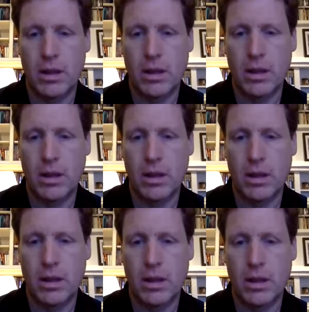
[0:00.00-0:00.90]
And
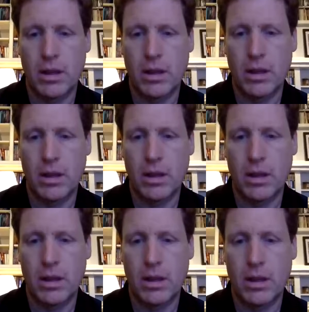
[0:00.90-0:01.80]
then at
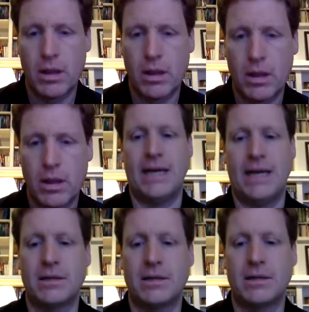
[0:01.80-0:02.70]
glorification,
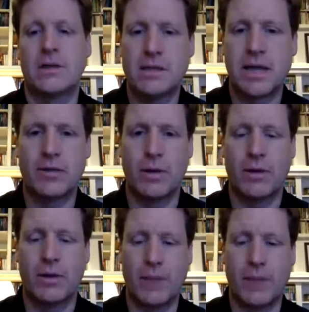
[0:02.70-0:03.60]
instantaneously at death,
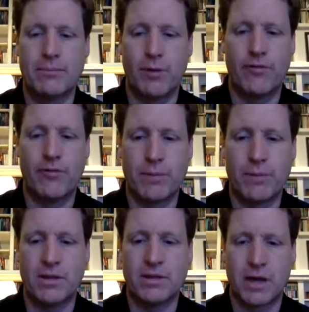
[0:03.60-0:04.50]
we are made perfect
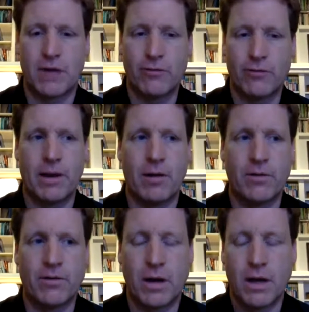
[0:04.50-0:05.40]
by the sovereign power
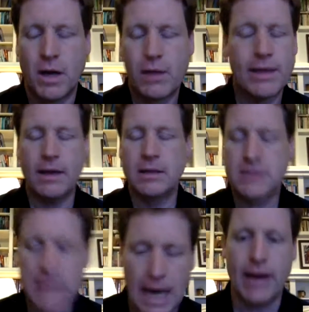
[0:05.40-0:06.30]
of God. That
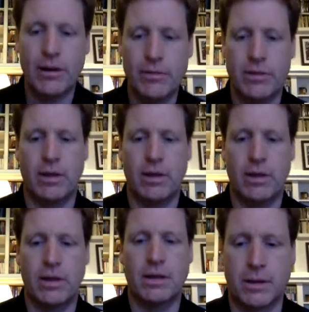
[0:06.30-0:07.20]
entire thing is
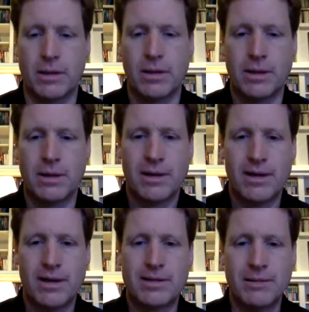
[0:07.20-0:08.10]
humbling.
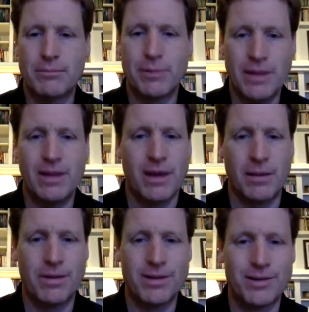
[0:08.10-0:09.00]
It's completely
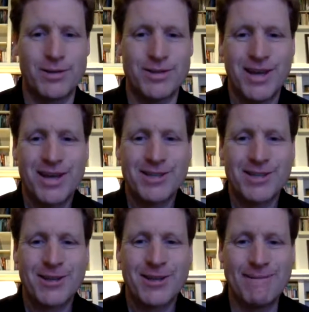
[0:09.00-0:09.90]
humbling to us.
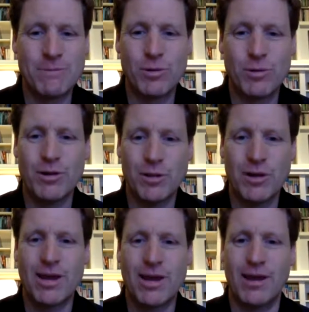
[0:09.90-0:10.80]
So the more you
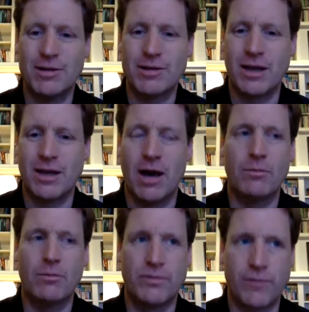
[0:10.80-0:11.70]
look at it, you see
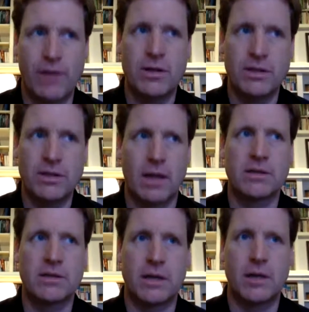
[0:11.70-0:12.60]
God was very
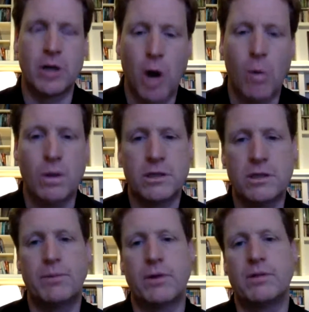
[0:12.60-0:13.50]
zealous that no one
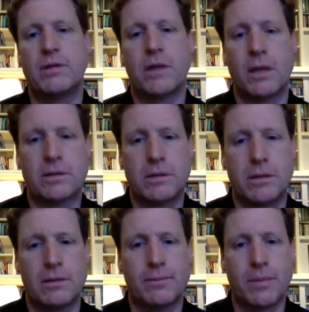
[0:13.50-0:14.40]
should boast against
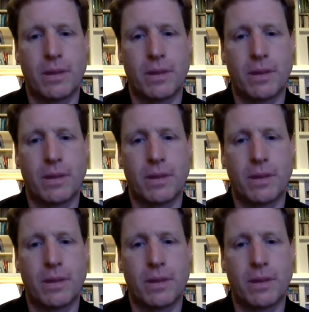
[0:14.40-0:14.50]
Him.